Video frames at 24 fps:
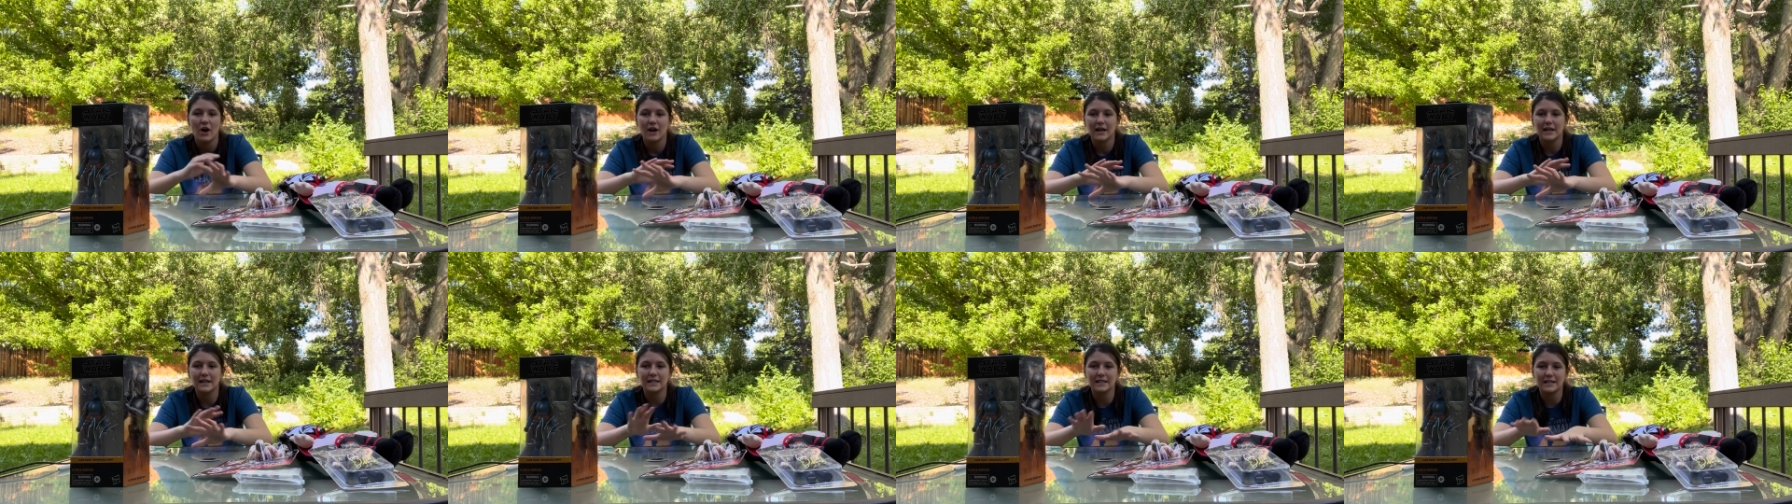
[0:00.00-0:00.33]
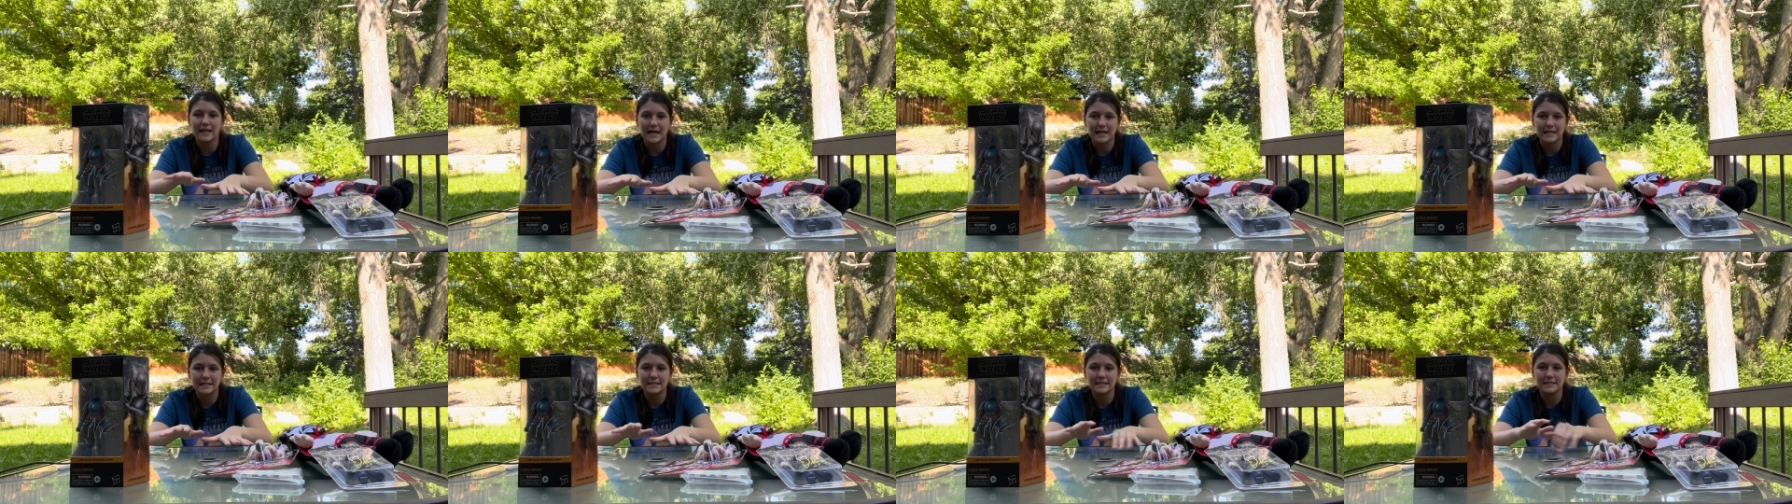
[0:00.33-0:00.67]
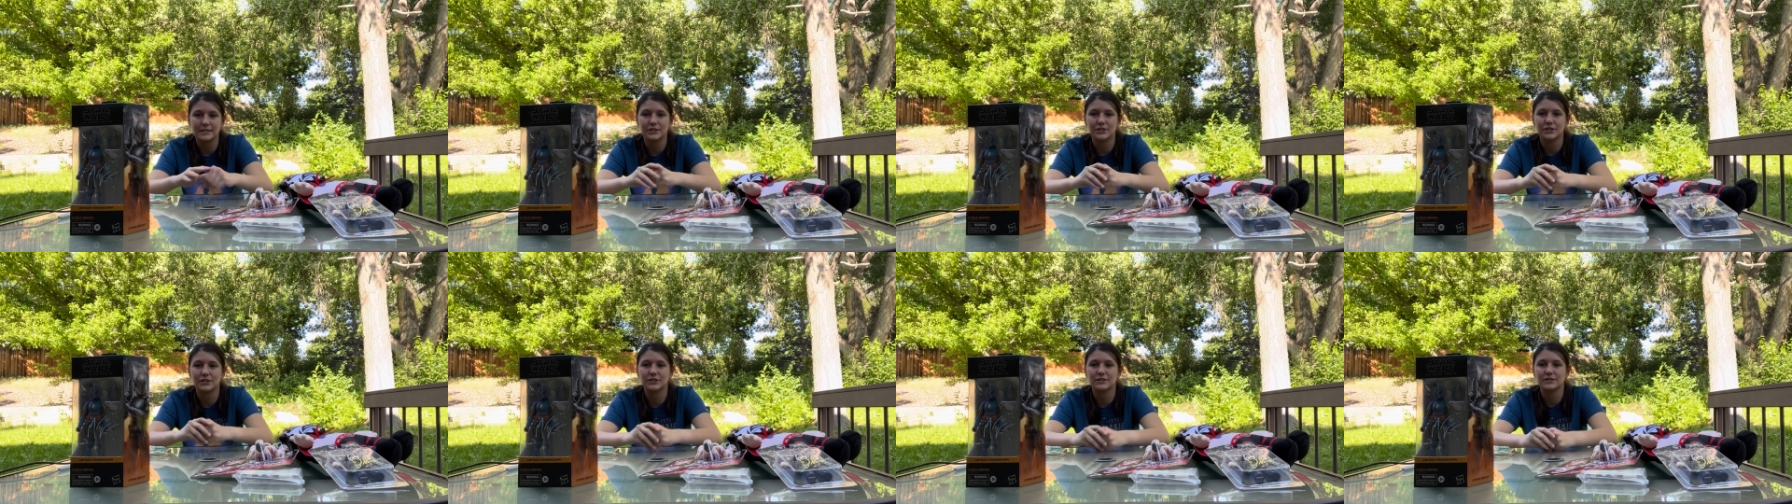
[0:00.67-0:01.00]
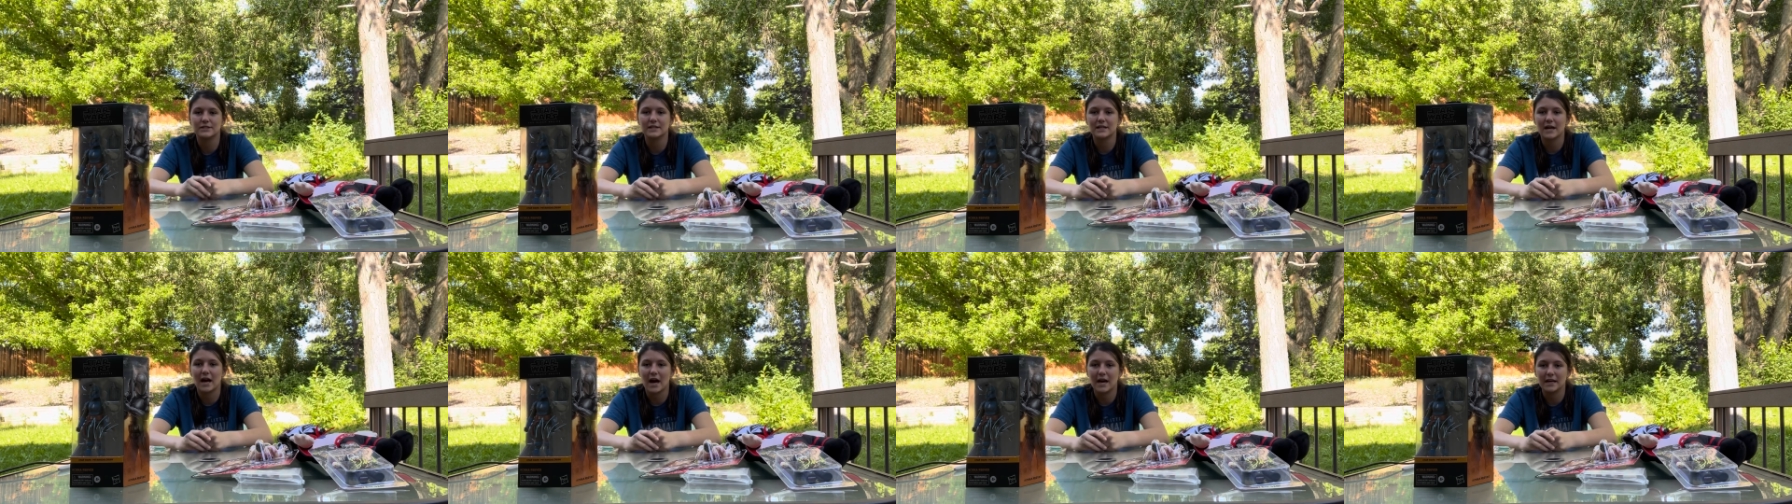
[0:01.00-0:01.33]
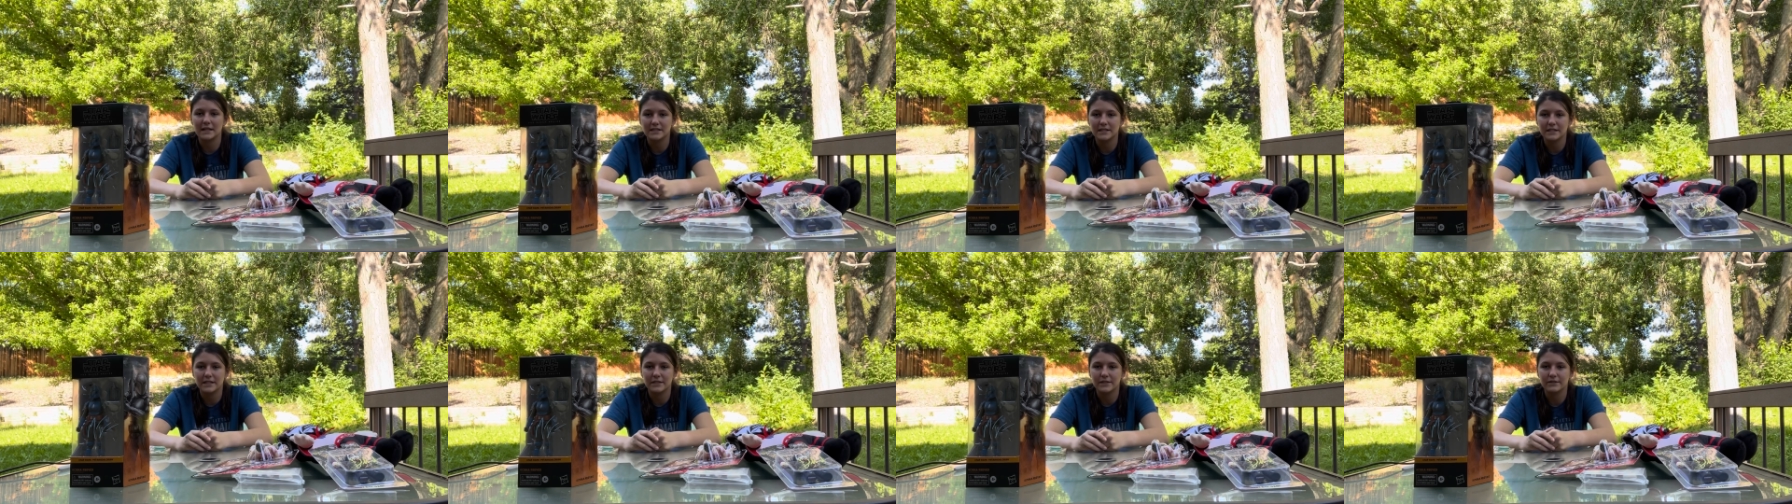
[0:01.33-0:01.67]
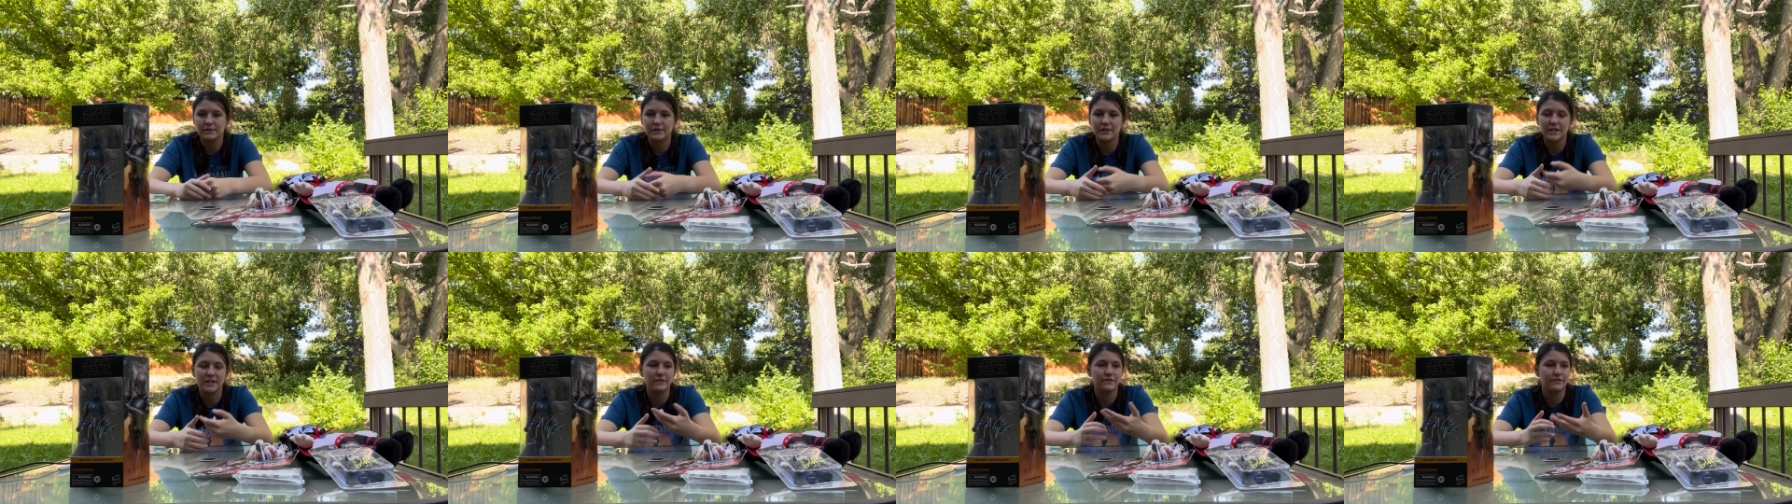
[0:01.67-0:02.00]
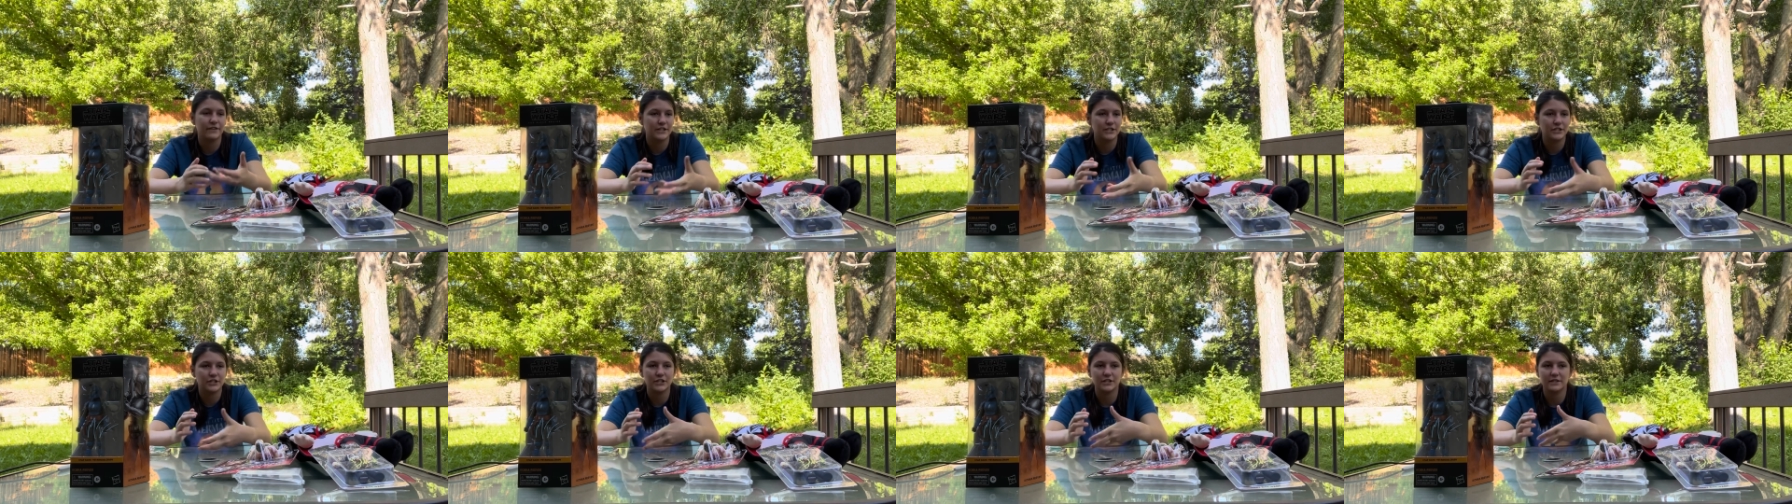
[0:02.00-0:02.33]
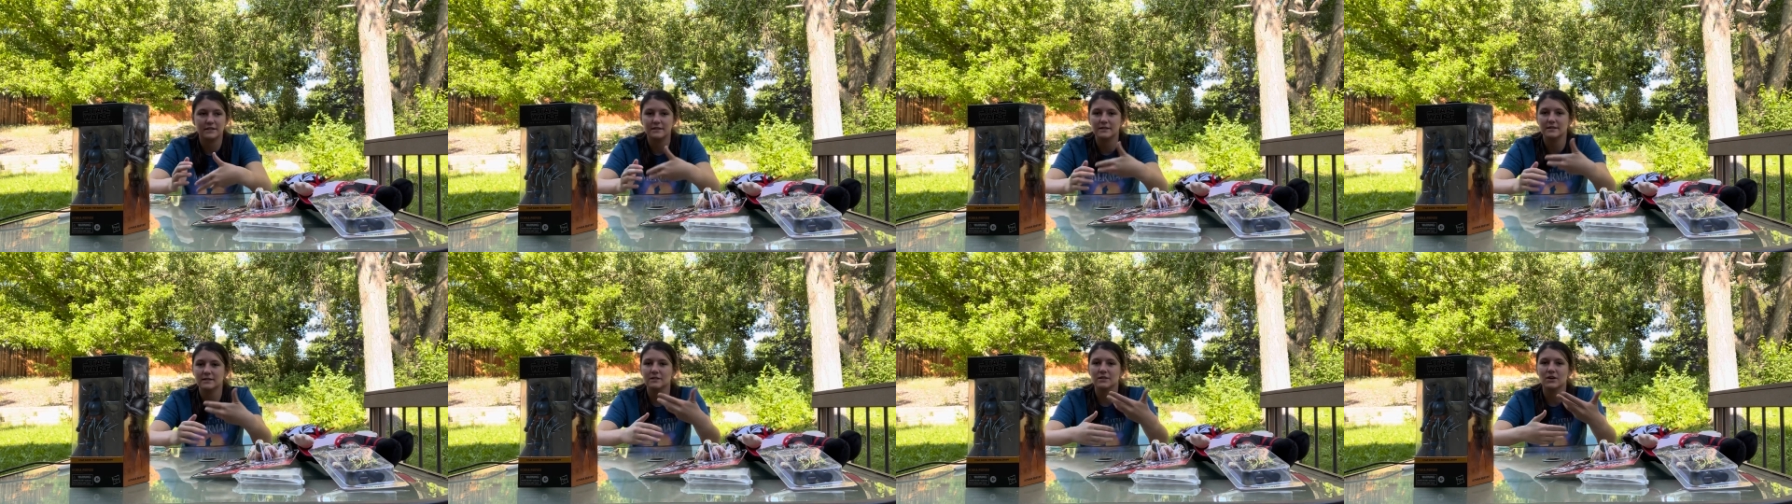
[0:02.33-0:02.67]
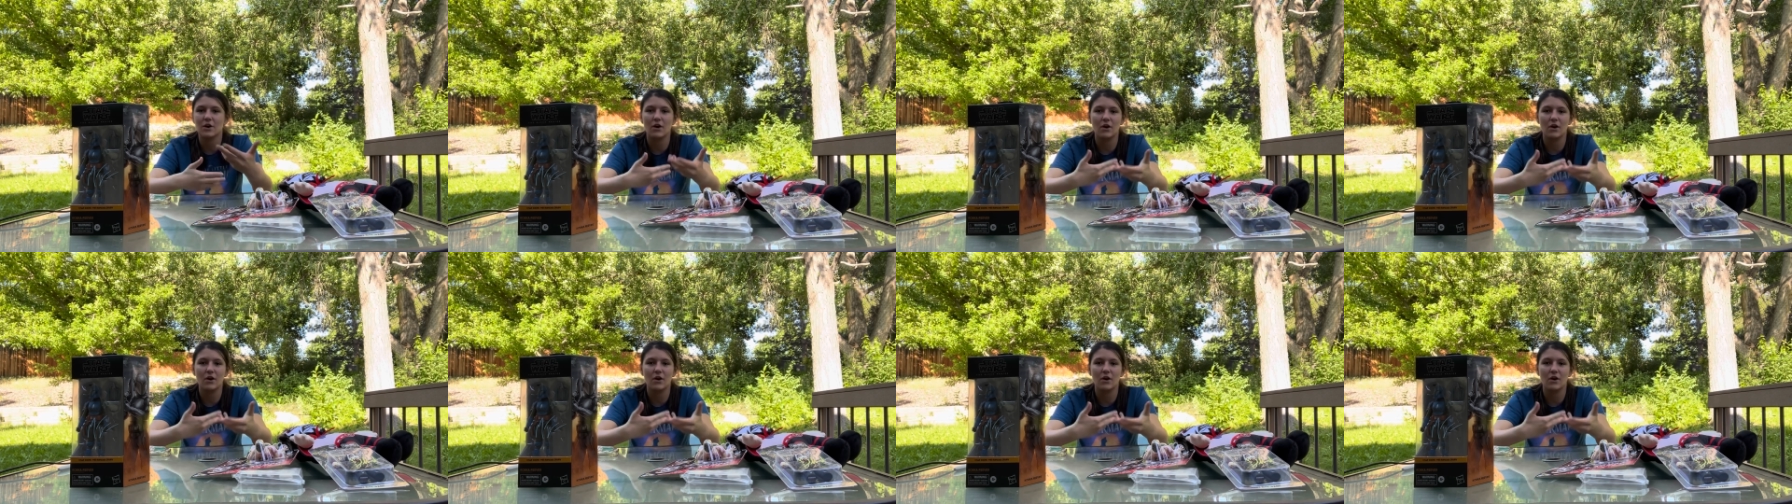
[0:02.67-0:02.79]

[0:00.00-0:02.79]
collectors, kind of conventions,